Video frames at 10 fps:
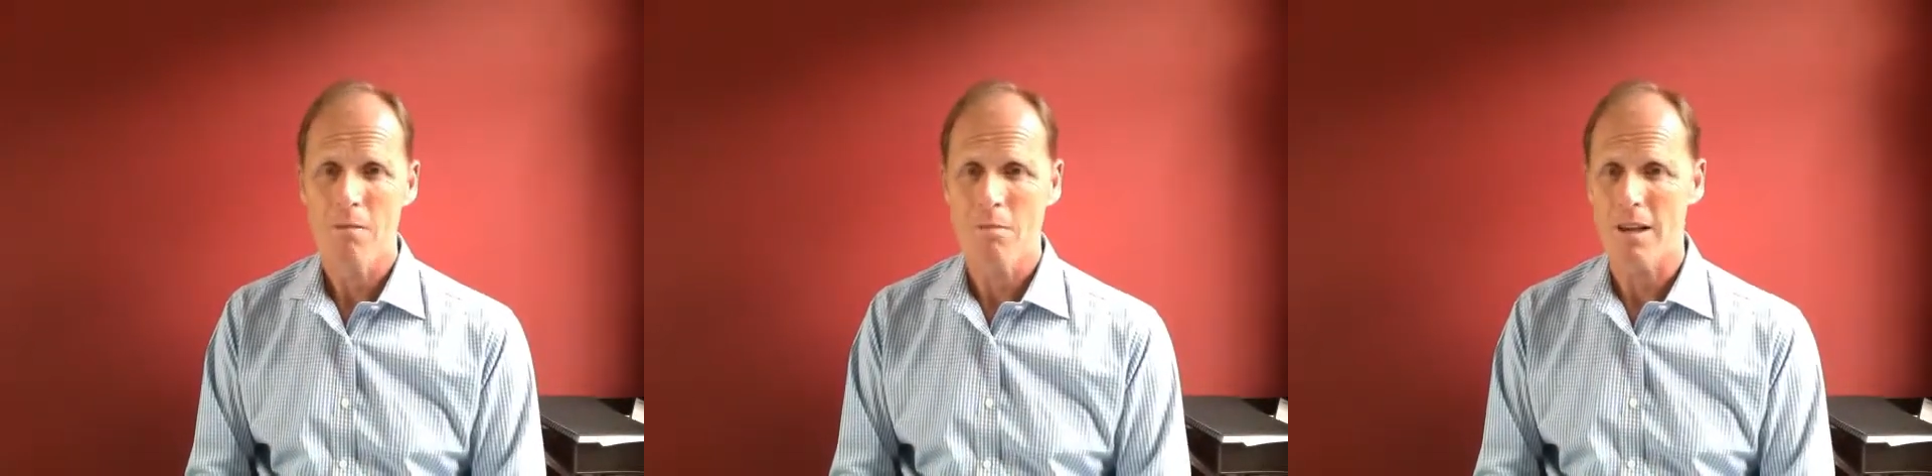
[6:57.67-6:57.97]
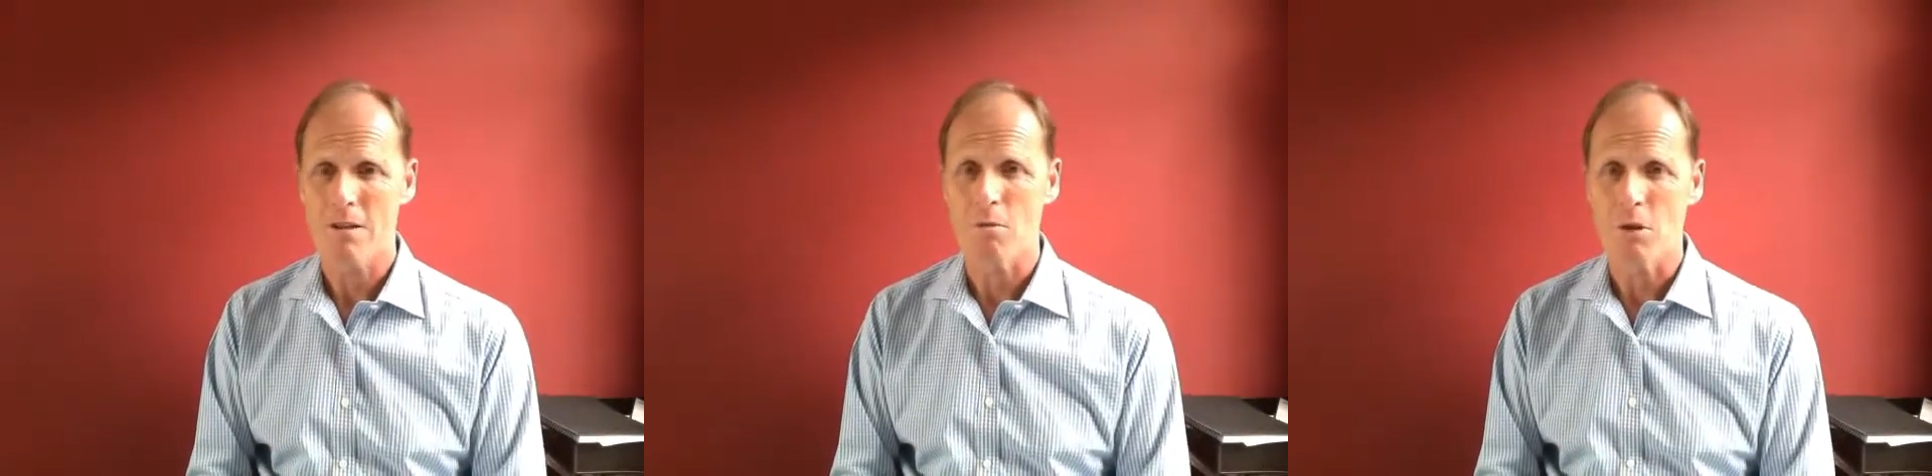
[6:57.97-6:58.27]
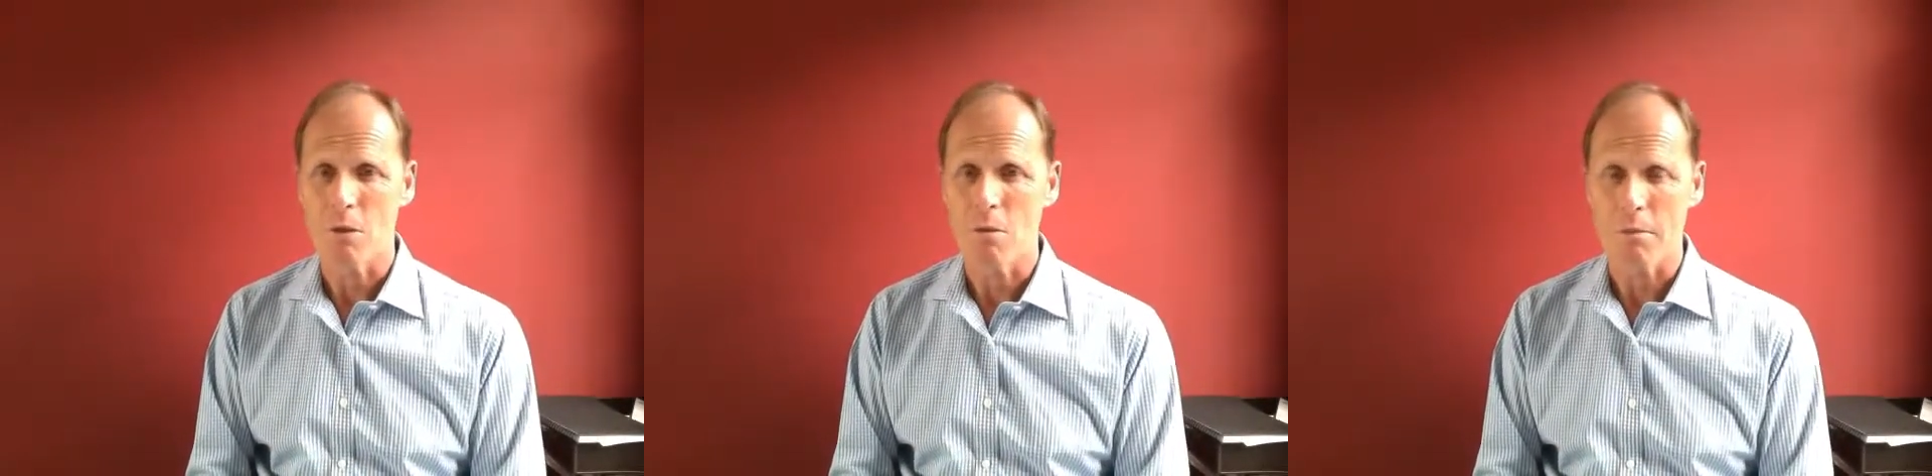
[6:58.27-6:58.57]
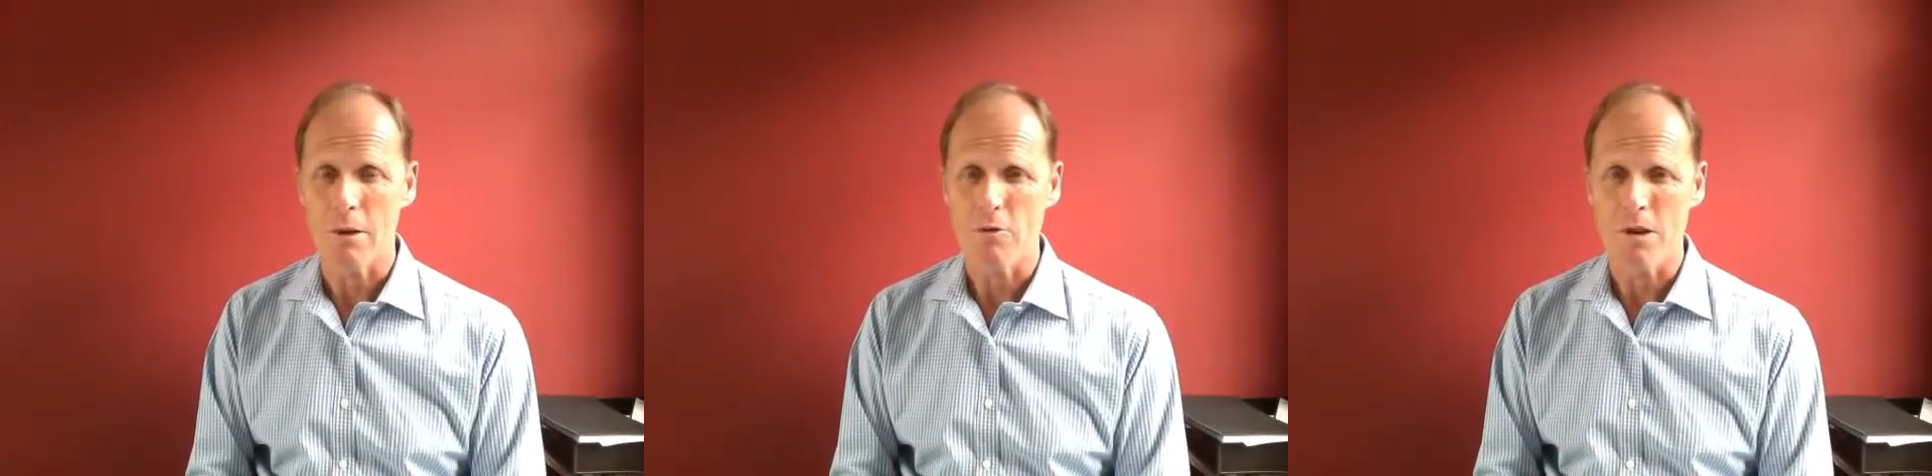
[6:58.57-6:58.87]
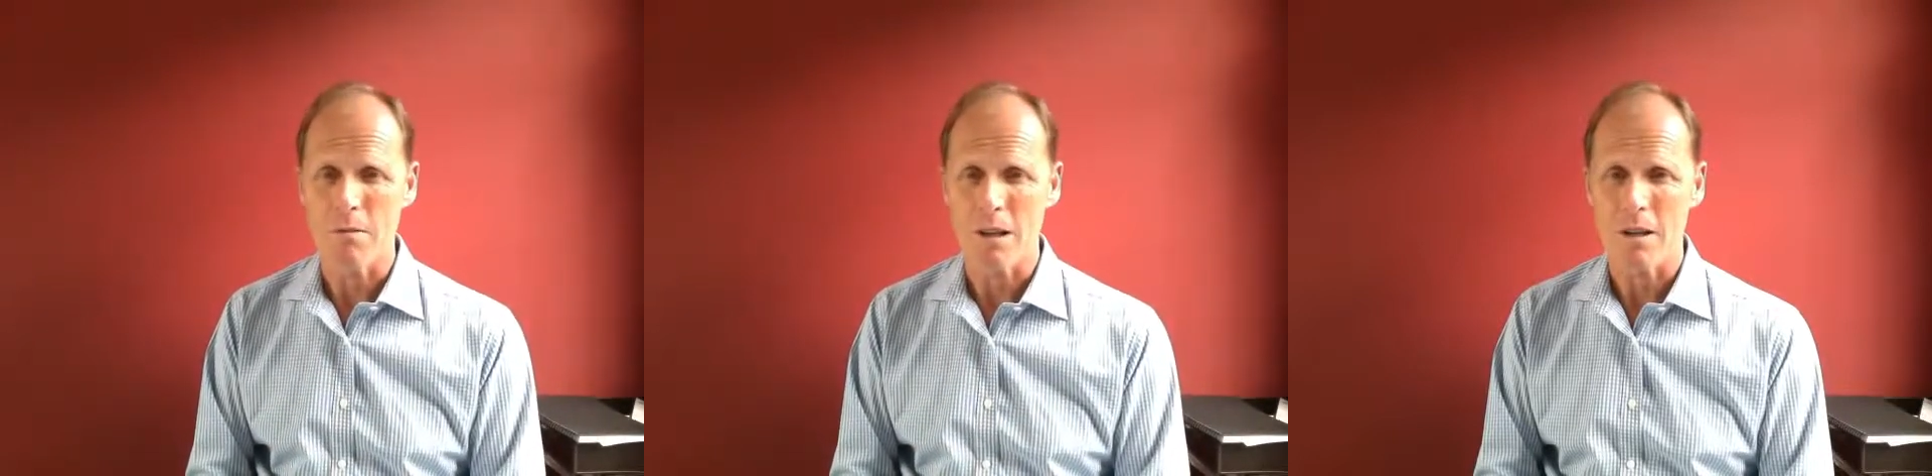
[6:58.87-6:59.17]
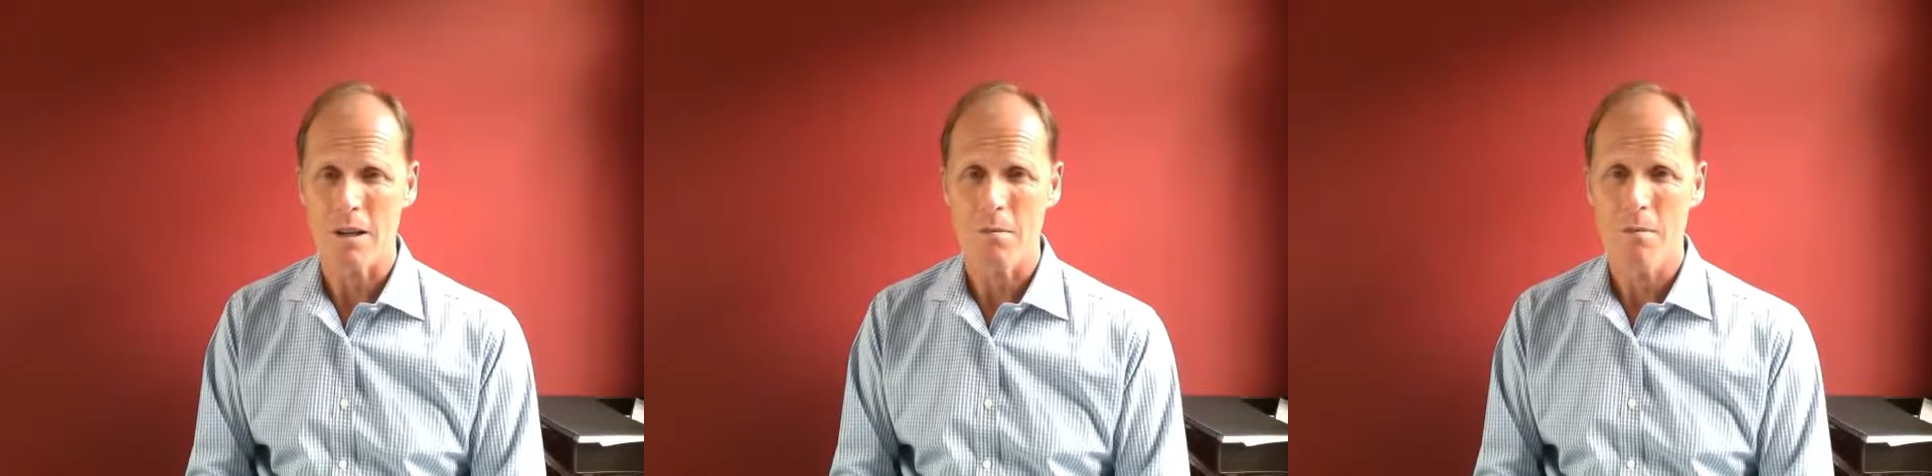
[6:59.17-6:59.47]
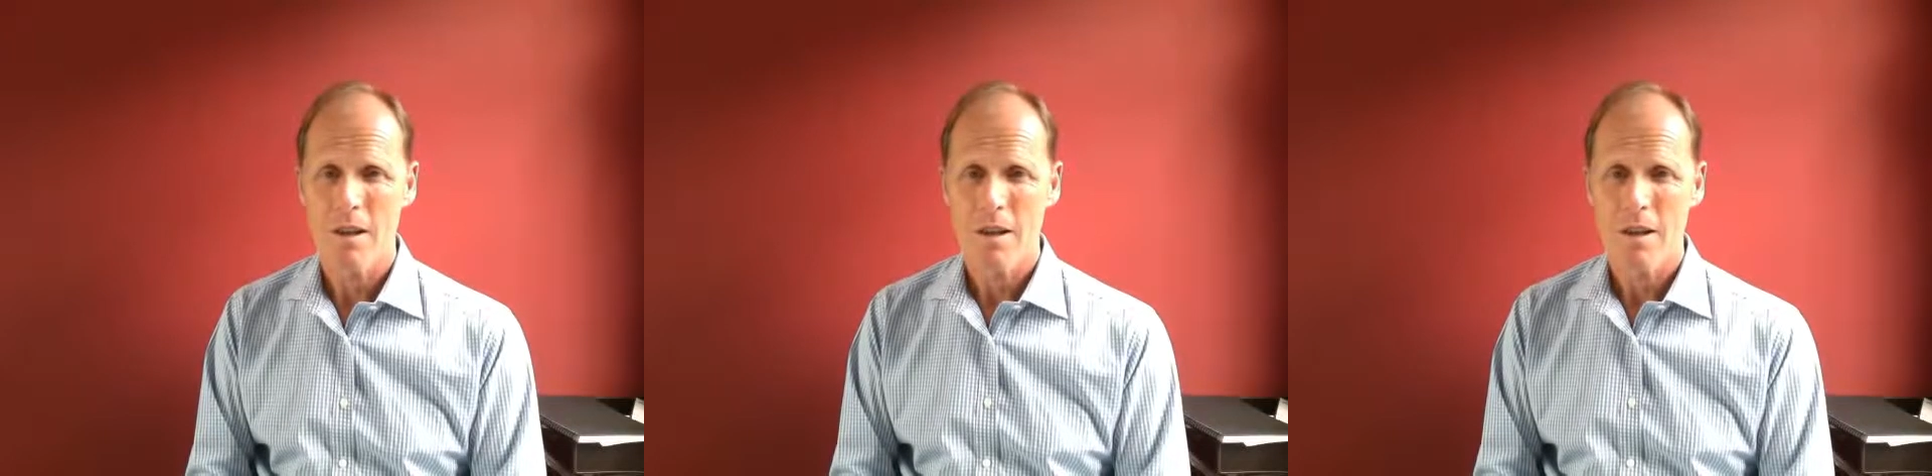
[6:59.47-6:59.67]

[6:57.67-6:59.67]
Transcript: based on what you might be dreaming.